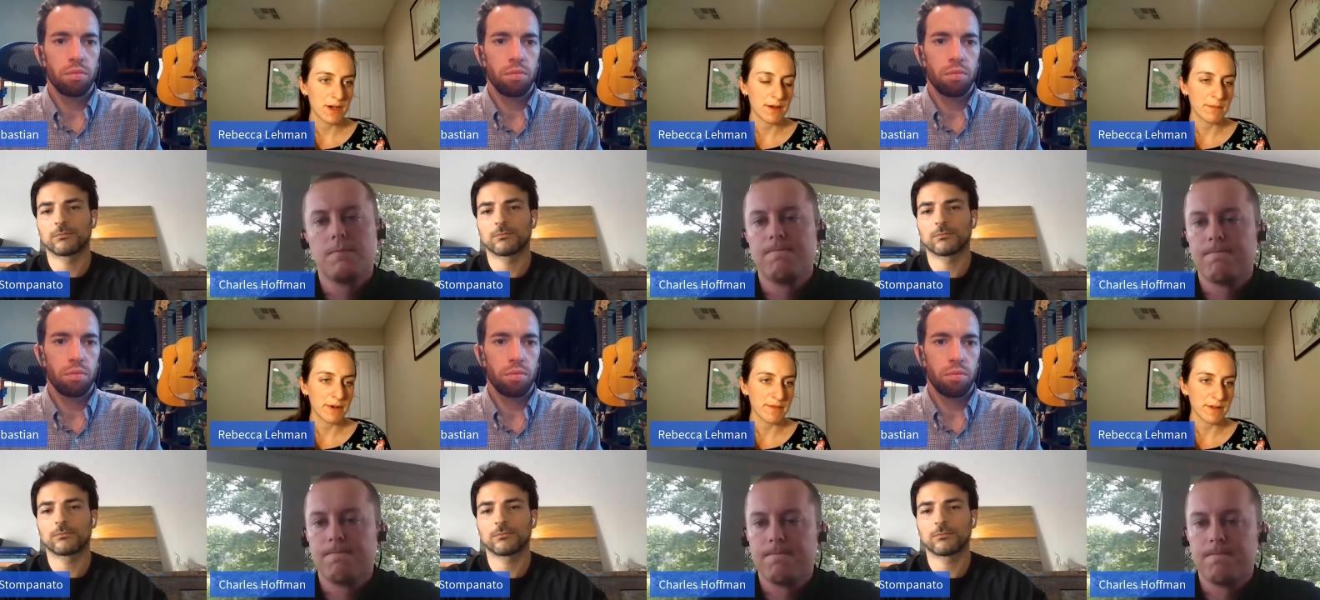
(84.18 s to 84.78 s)

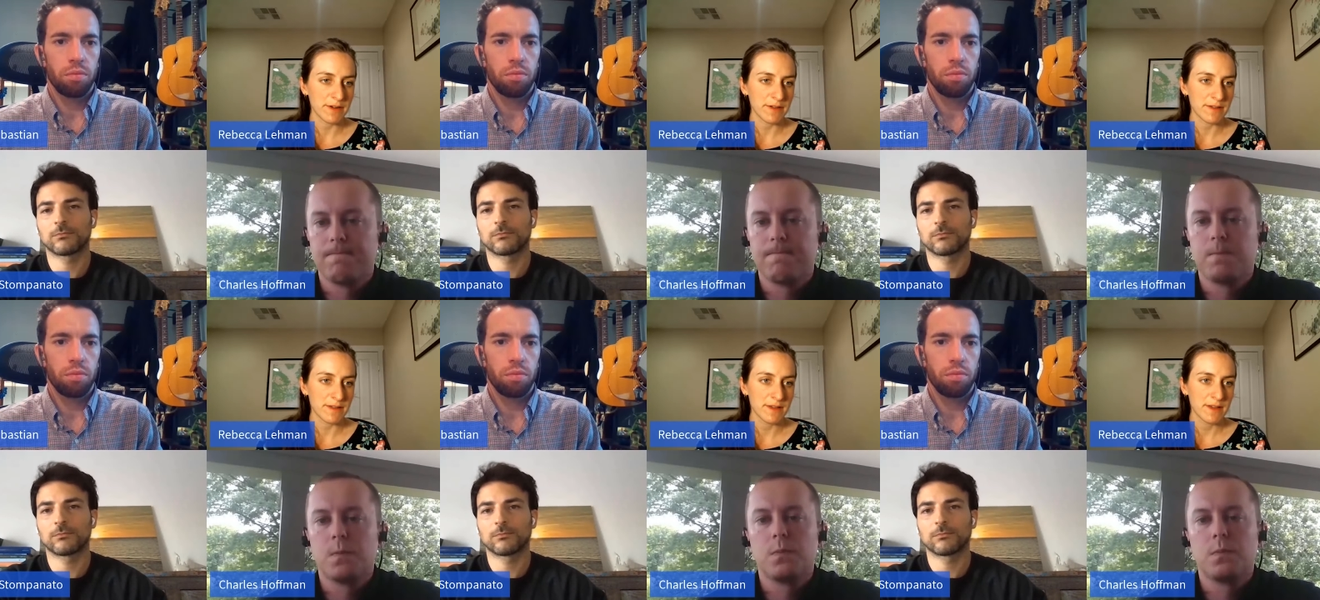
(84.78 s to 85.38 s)

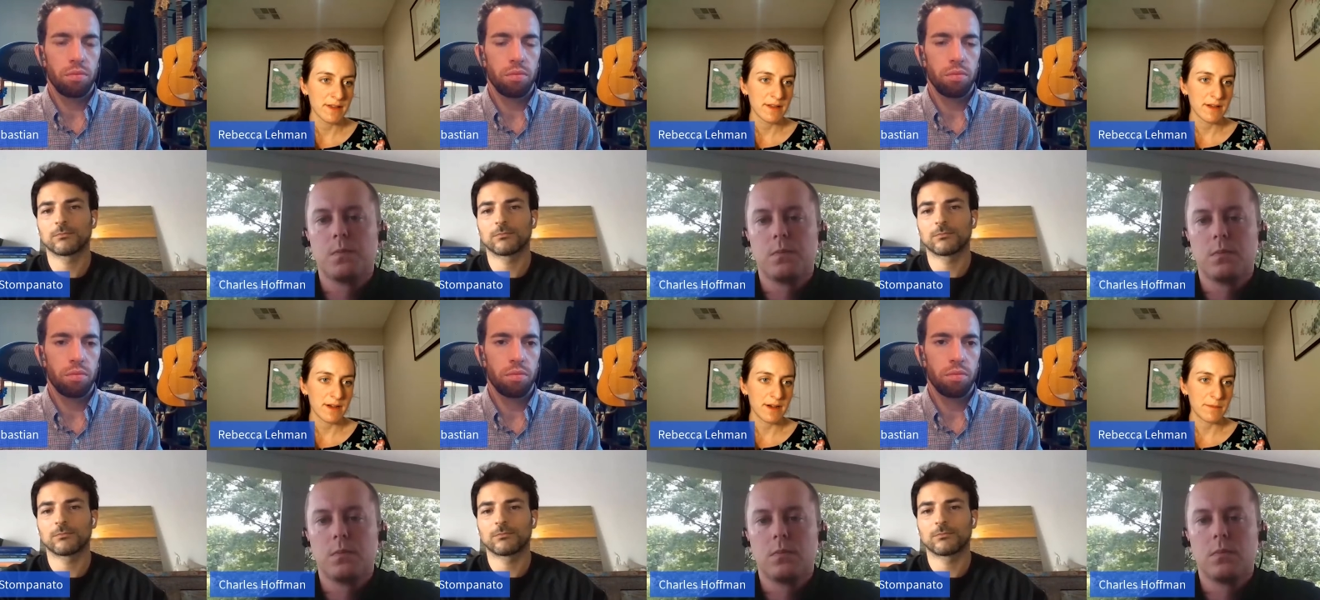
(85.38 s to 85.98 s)
Speaker 1: buffers.
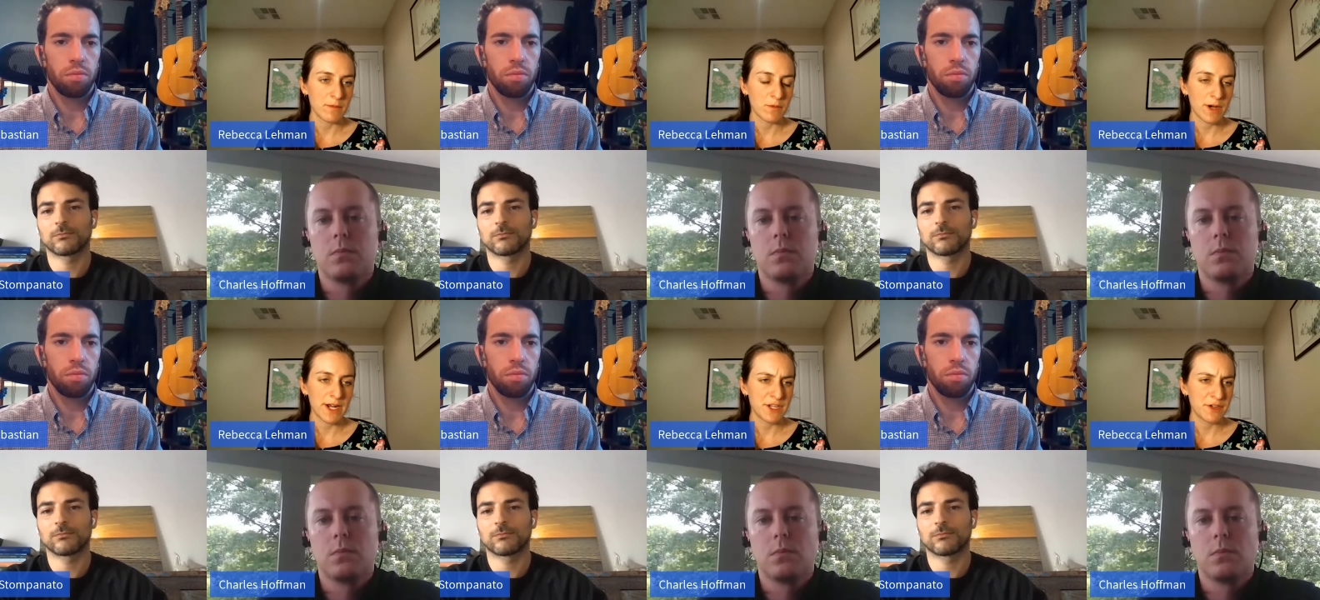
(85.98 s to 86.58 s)

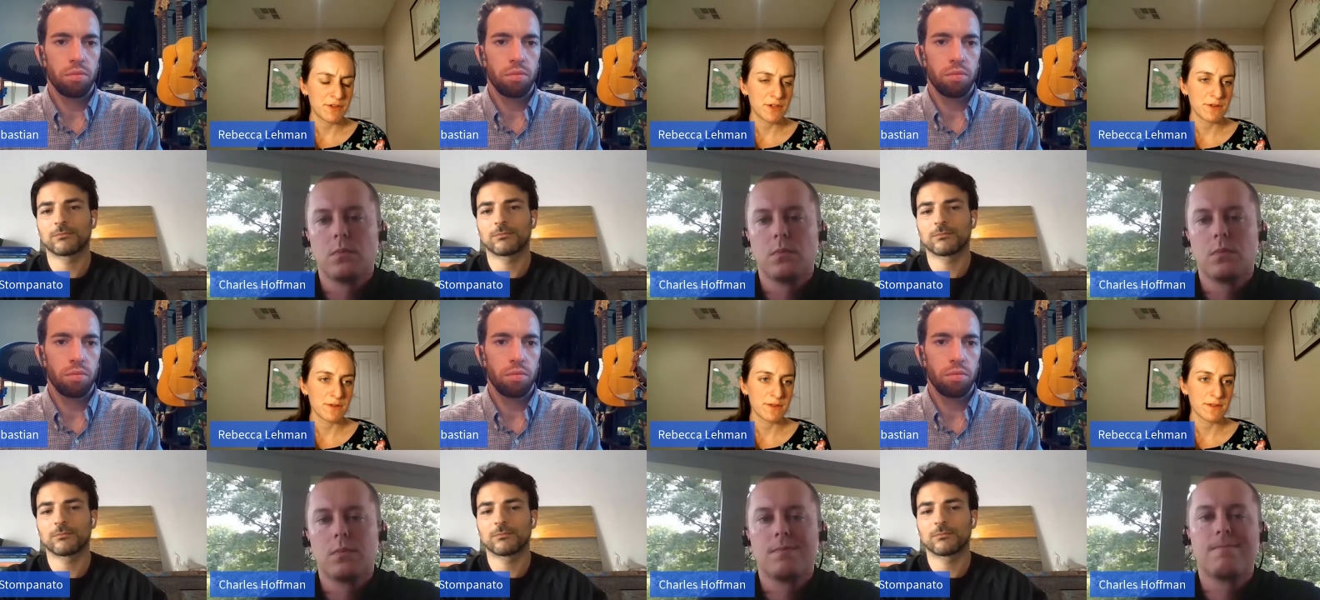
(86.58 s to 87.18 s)
Why did you
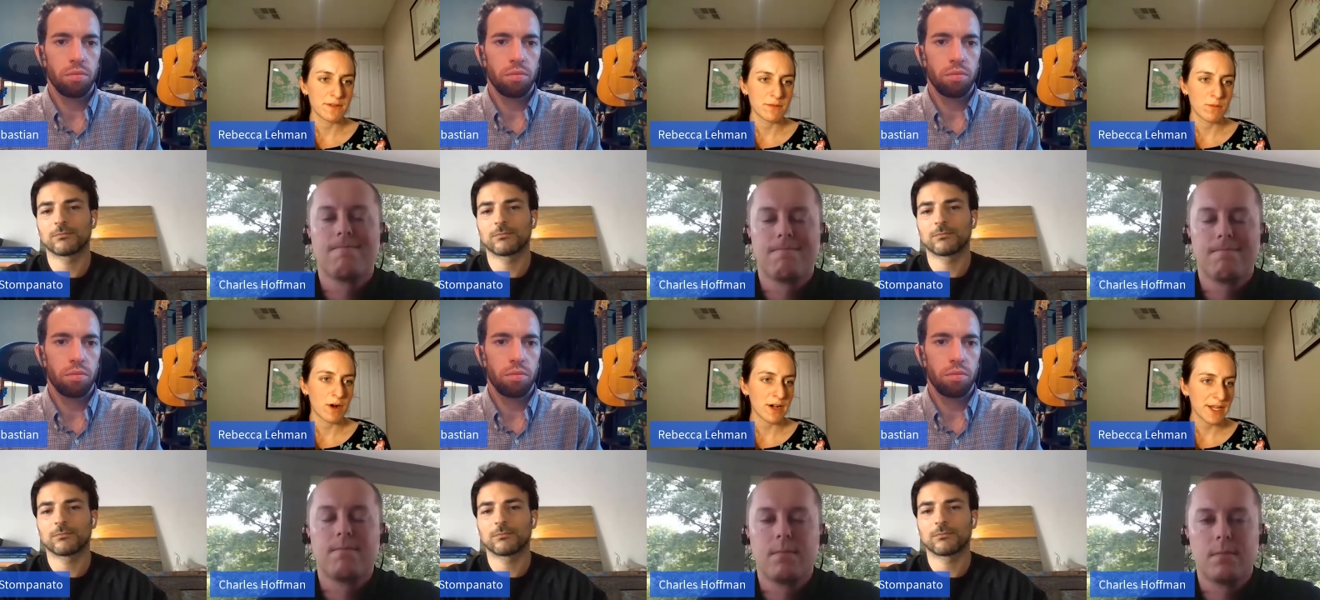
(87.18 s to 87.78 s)
choose
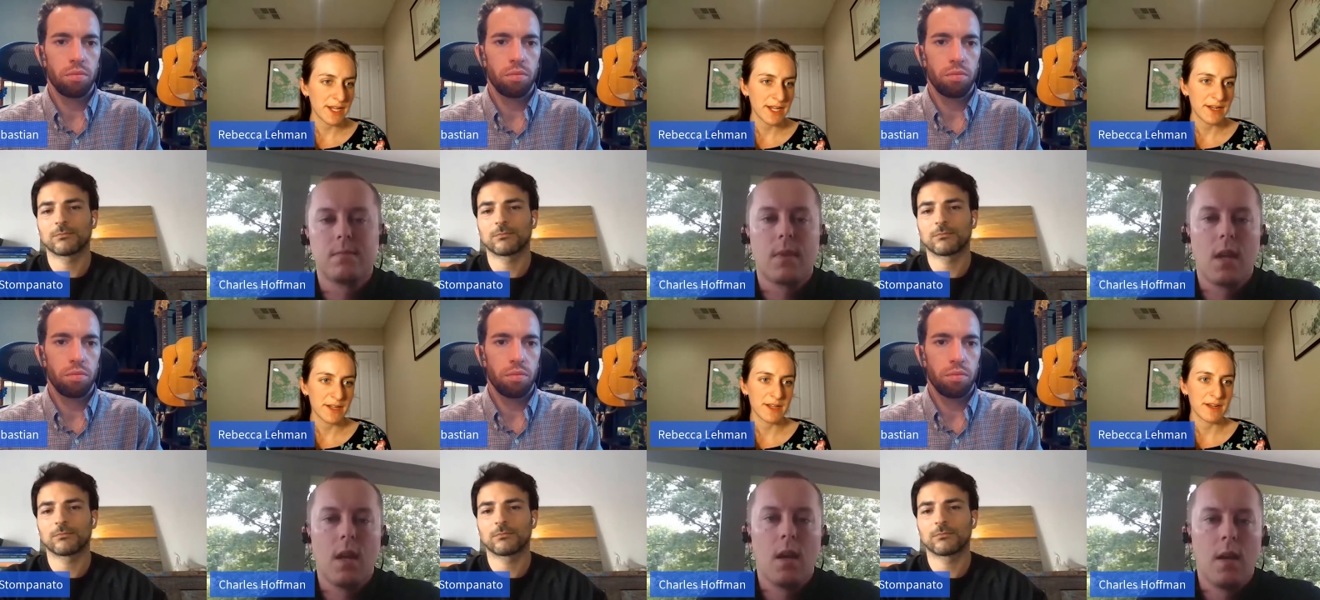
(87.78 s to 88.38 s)

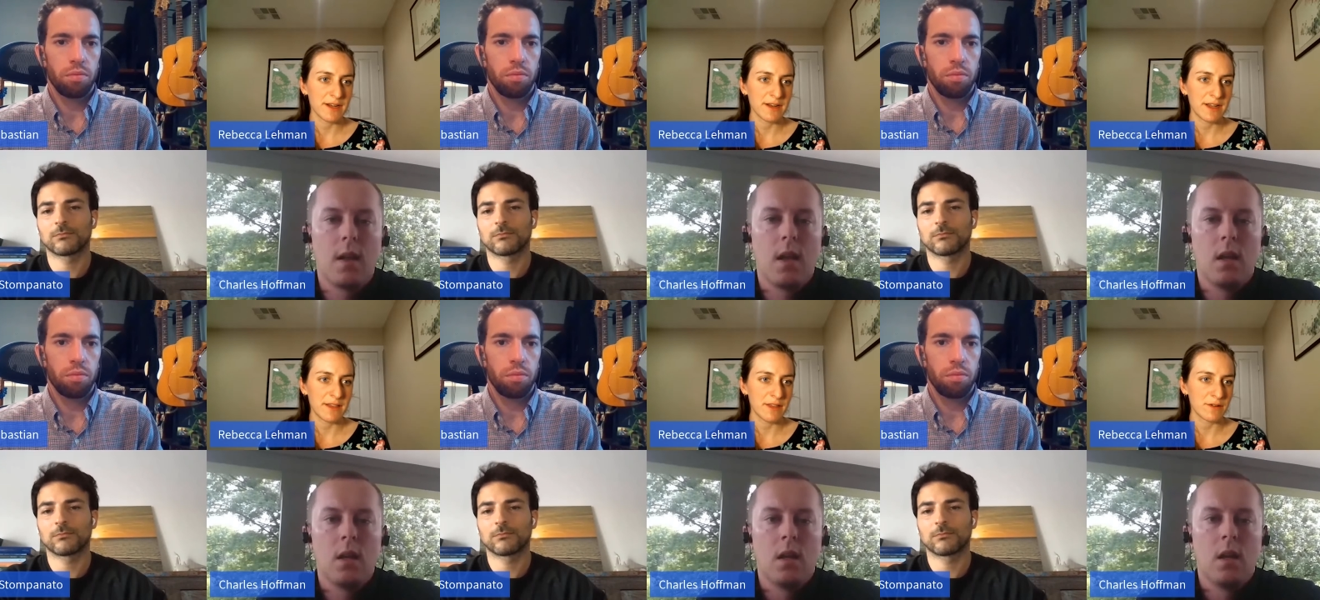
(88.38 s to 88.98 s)
walking
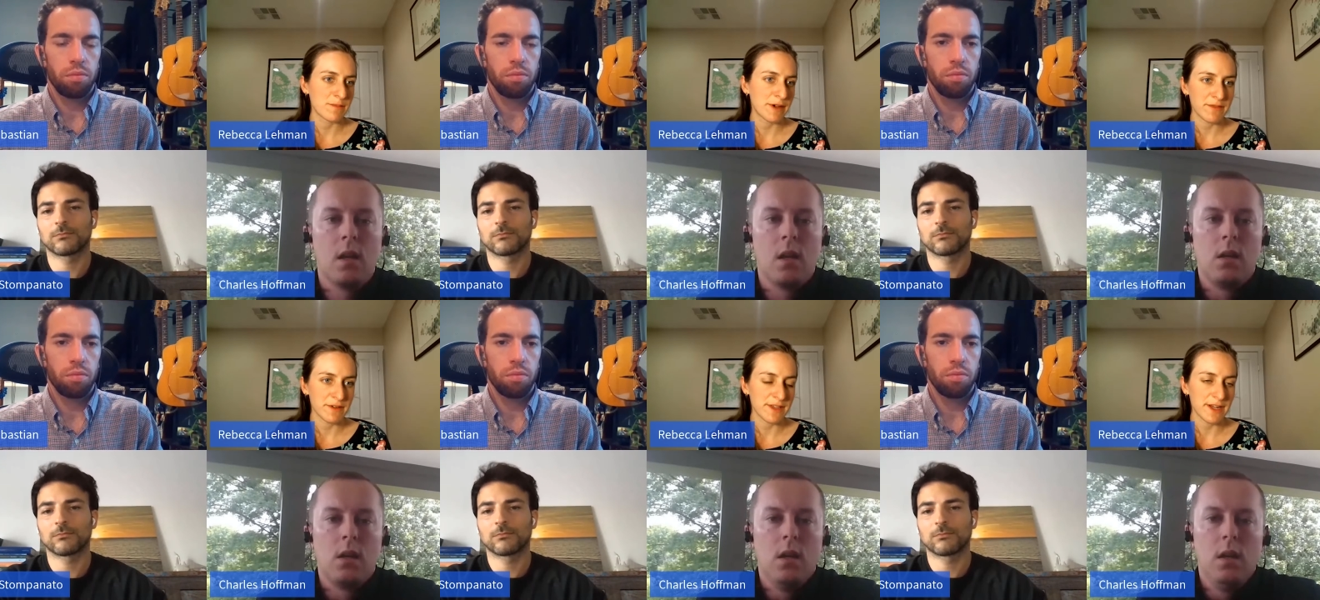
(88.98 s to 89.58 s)
and those
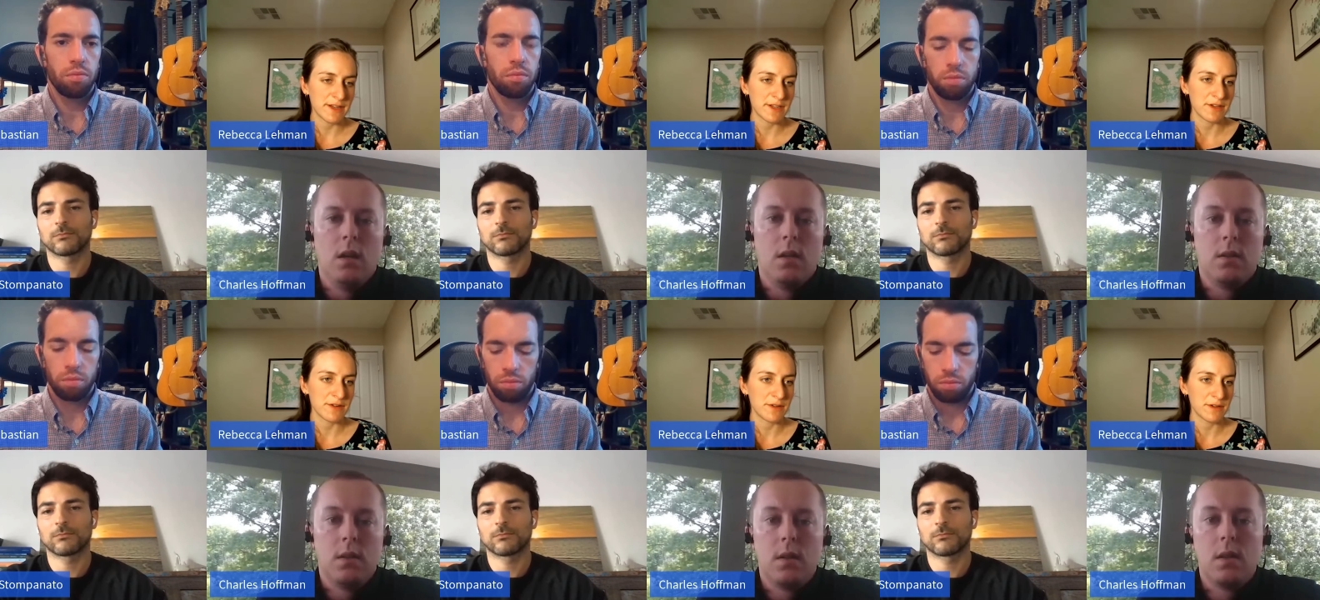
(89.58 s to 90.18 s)
buffers? How did
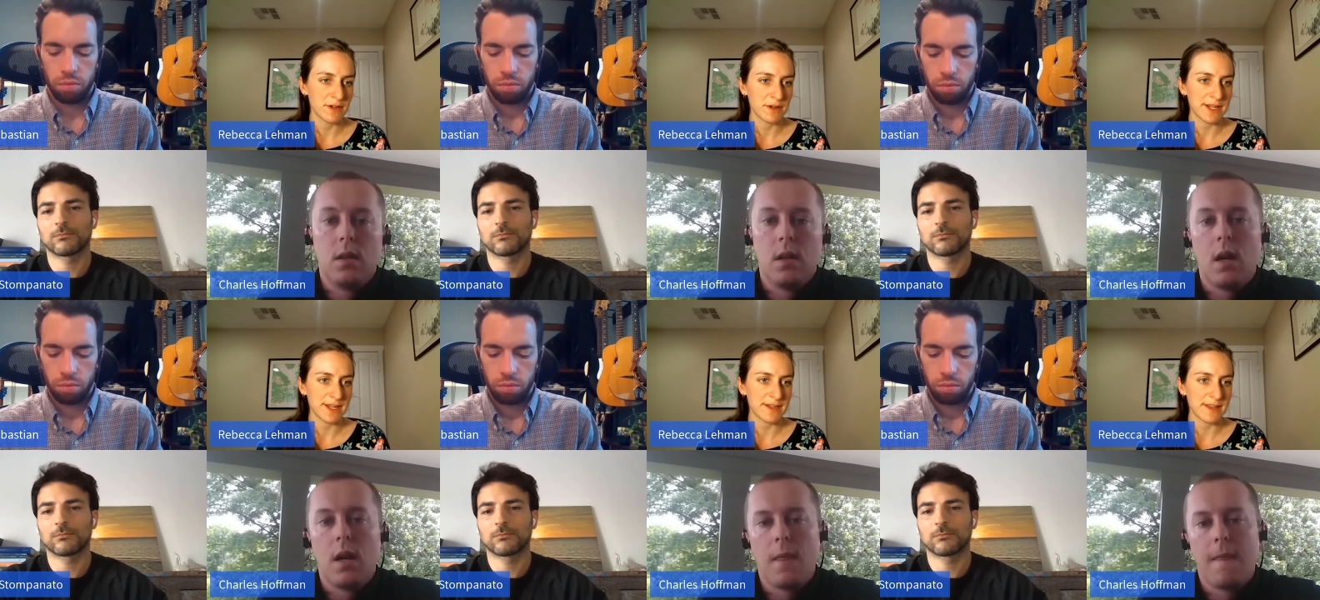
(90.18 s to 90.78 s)
you get to